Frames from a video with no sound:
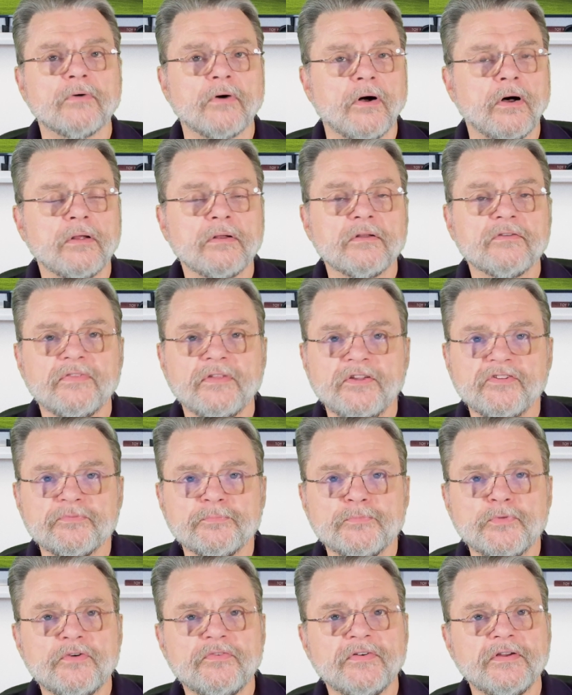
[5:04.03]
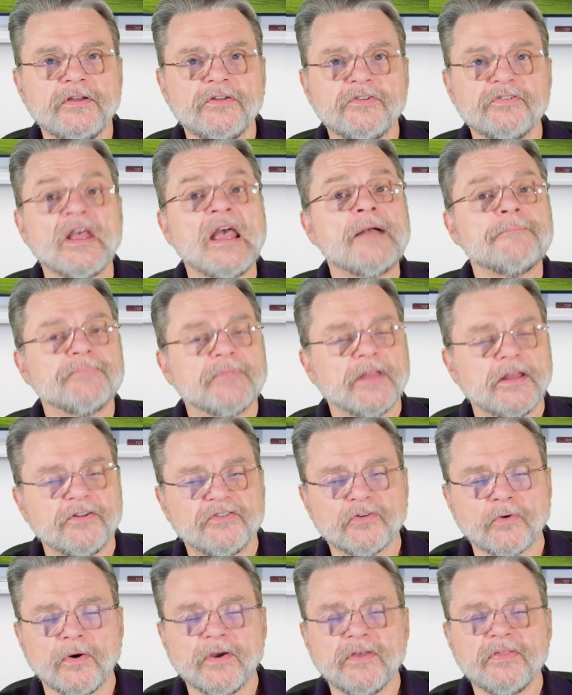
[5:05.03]
all of these movies,
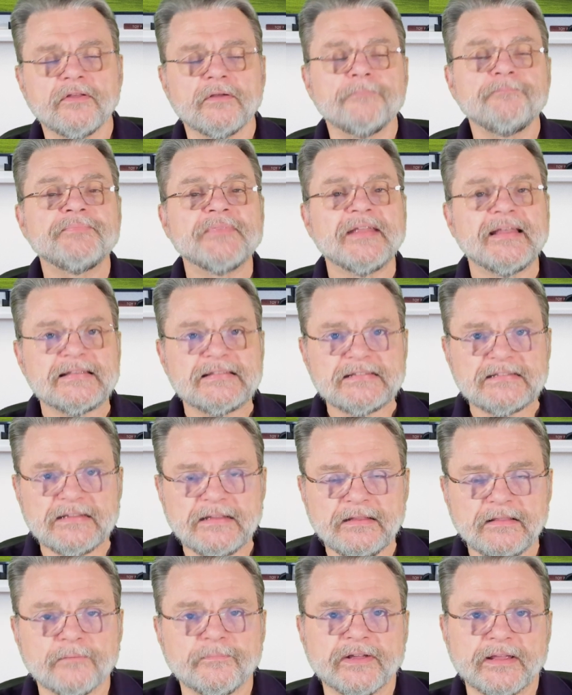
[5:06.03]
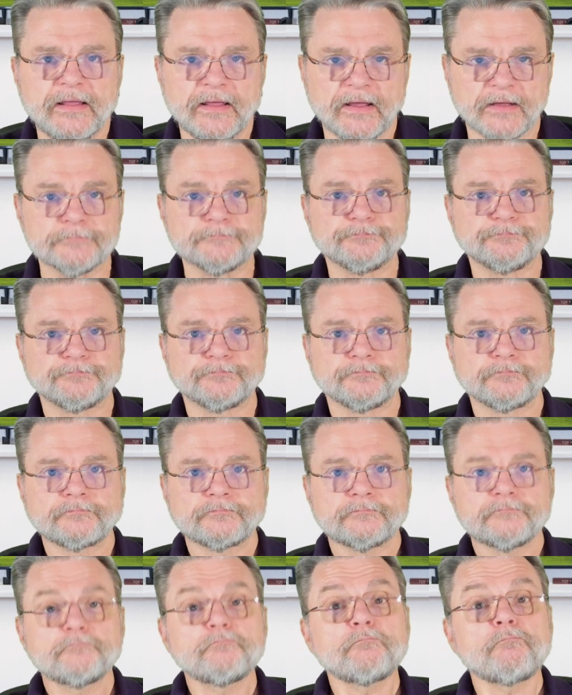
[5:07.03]
enjoy them, see them again.
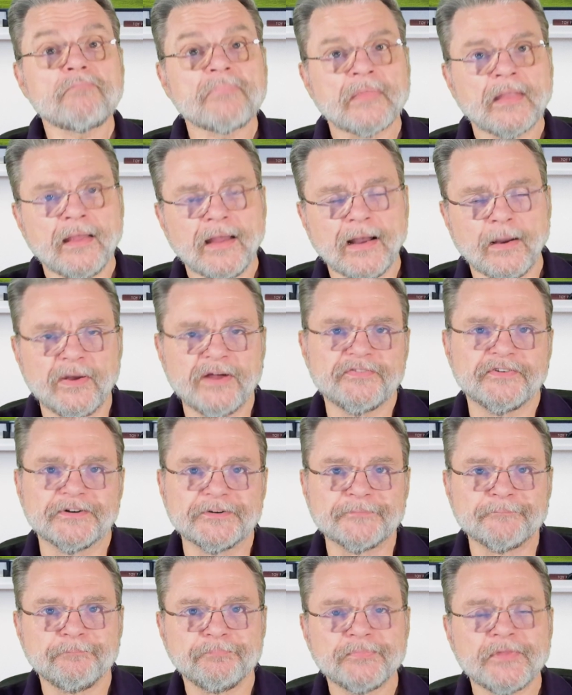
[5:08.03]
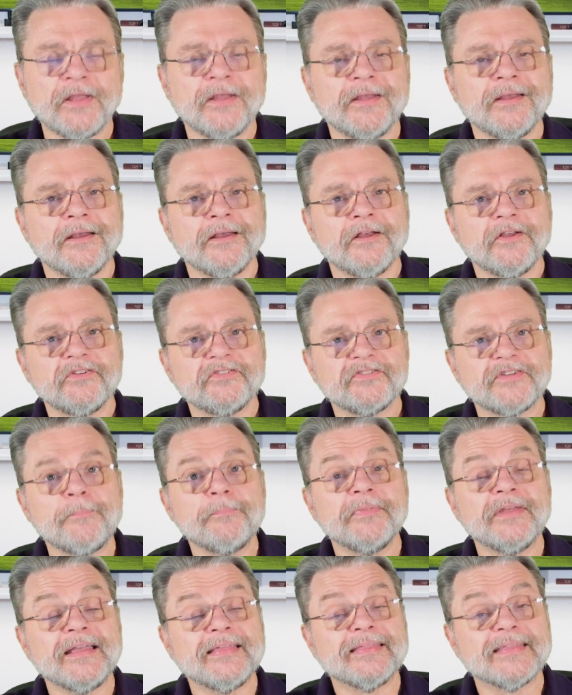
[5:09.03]
However,
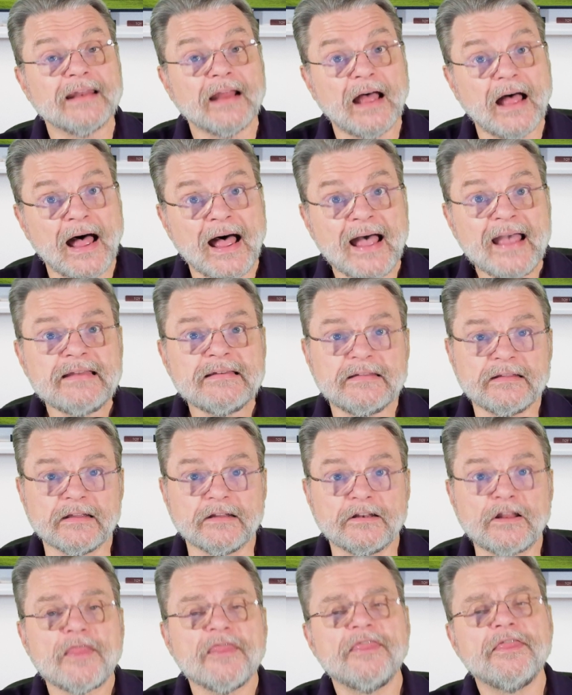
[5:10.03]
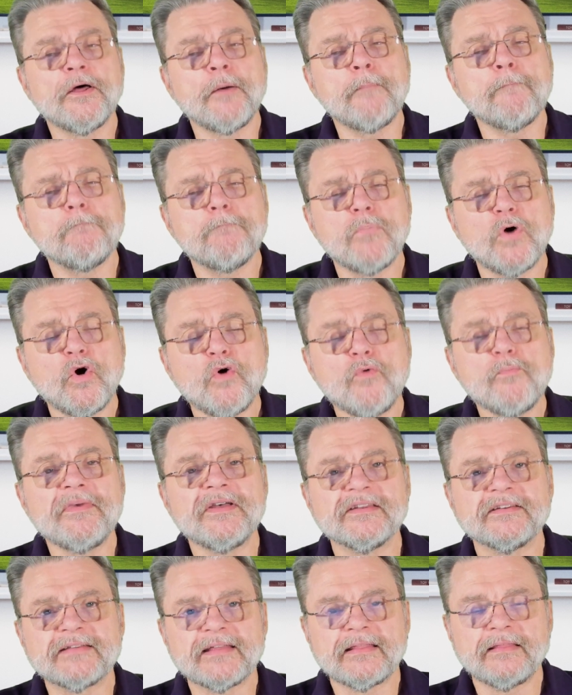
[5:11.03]
something that I did the
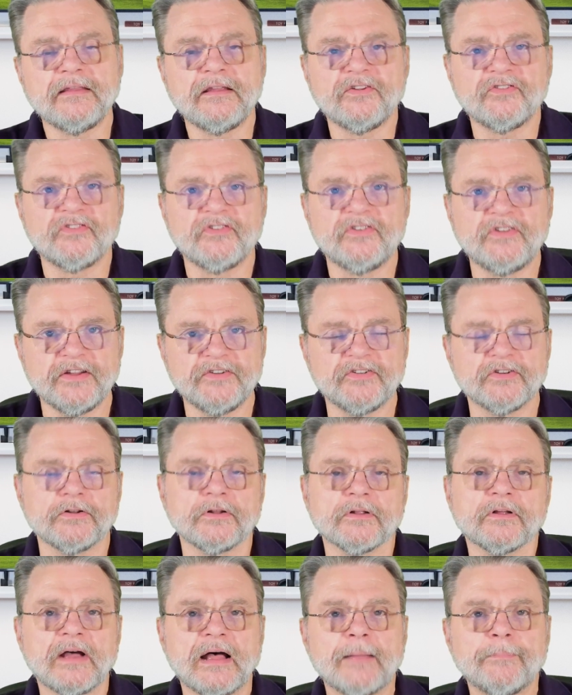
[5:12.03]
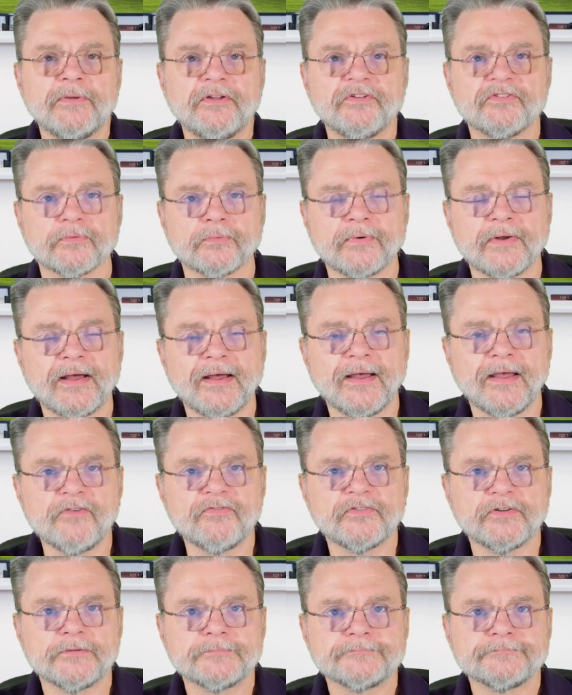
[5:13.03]
moment these digital copies
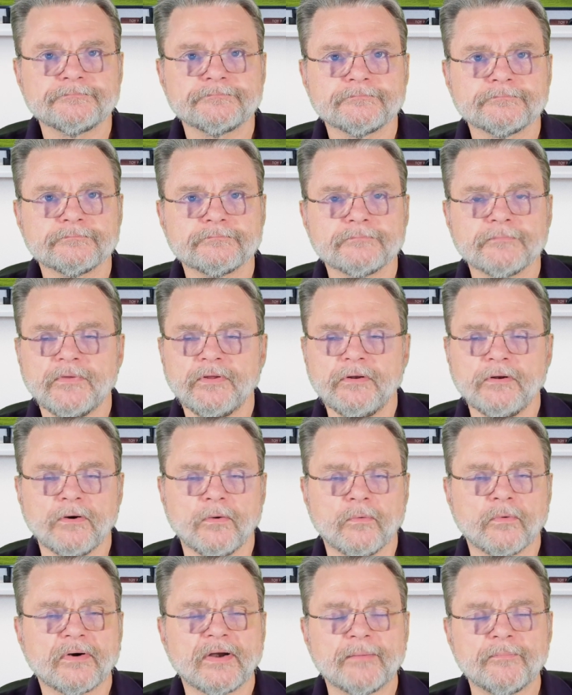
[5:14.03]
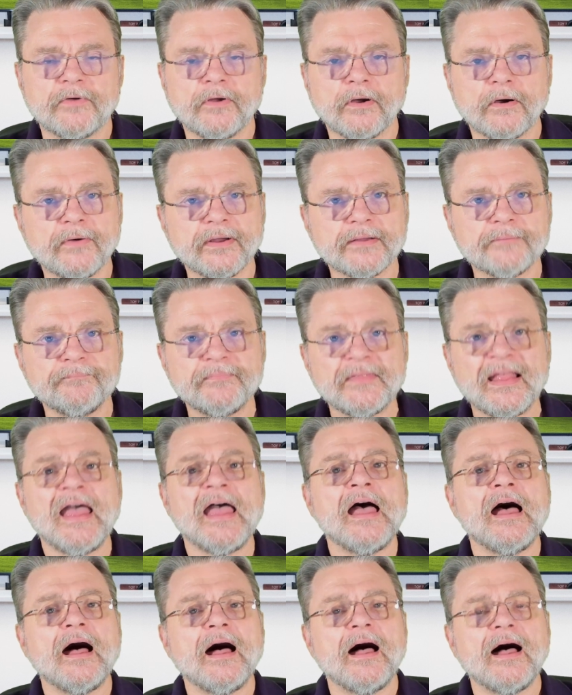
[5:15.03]
arrived, you know where I'm going,
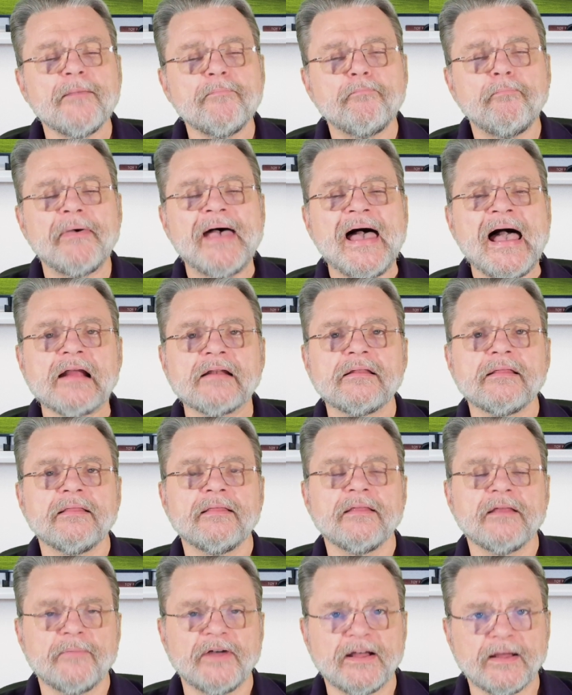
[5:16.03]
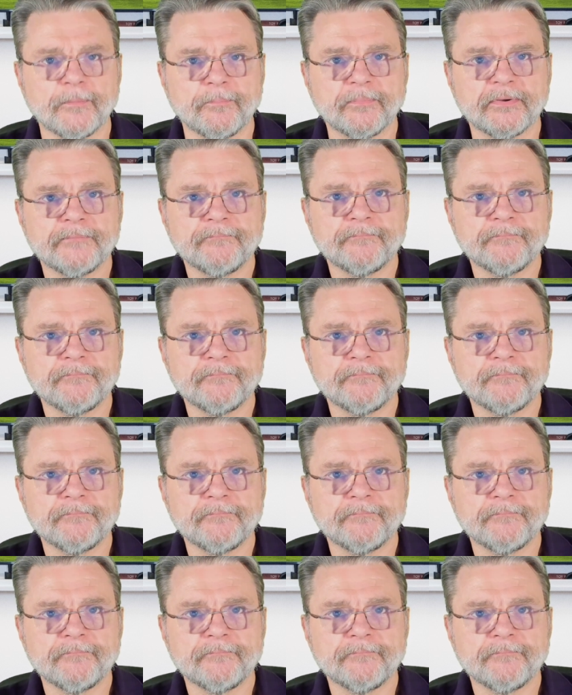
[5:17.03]
I backed them up.